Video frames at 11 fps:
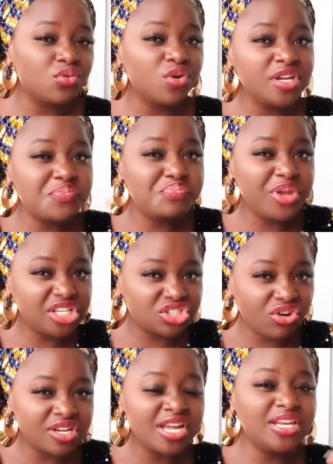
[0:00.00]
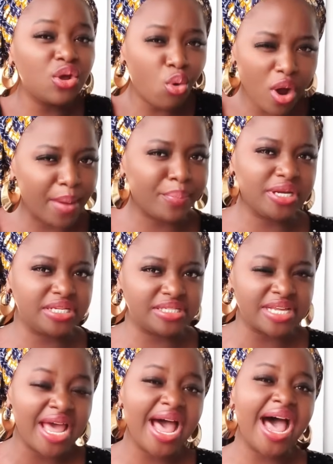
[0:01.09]
had already pictured the whole
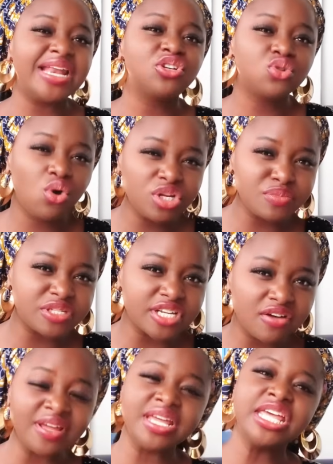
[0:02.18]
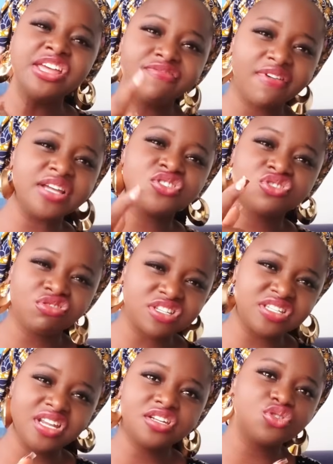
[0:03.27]
happenings. And he told himself, if I
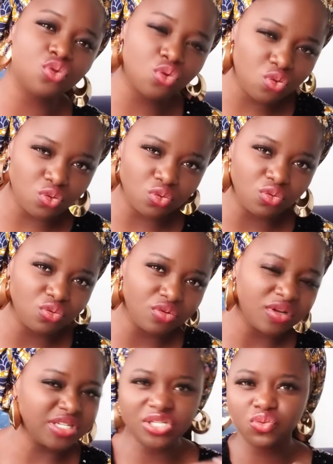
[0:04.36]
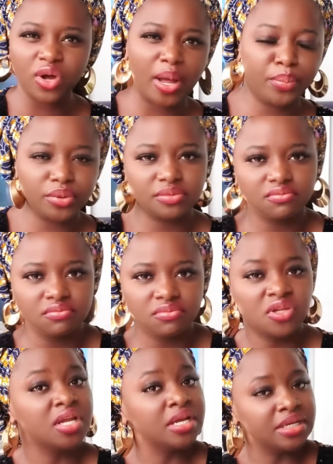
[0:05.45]
succeed this coup, this will happen.
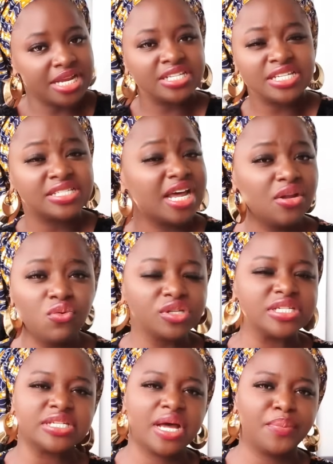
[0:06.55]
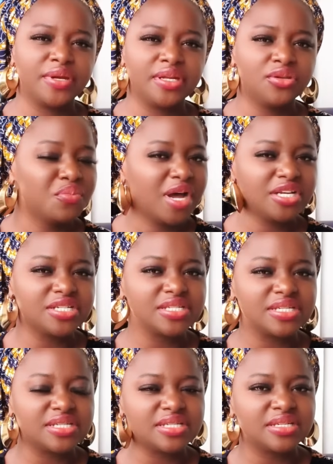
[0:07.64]
That's exactly what is happening, Your
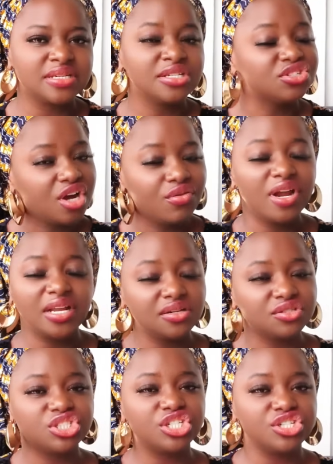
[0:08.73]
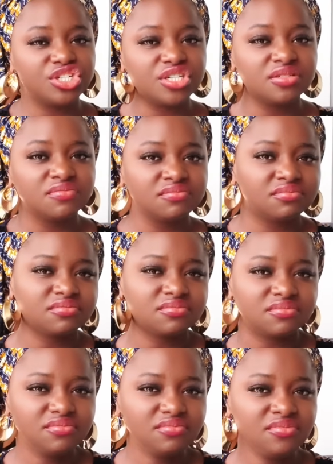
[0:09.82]
Majesties. Traore had not changed.
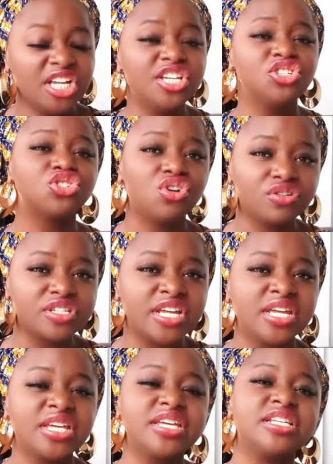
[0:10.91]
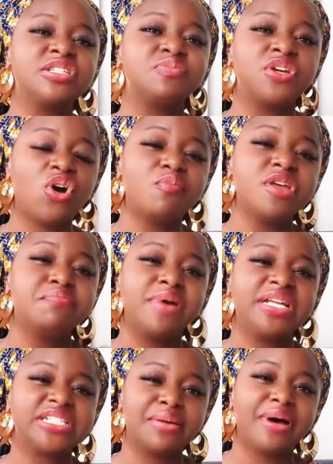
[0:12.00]
In short, he is becoming
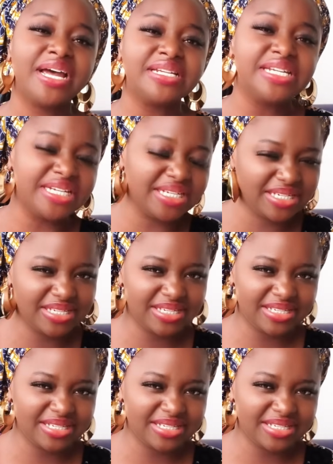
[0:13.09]
better by day.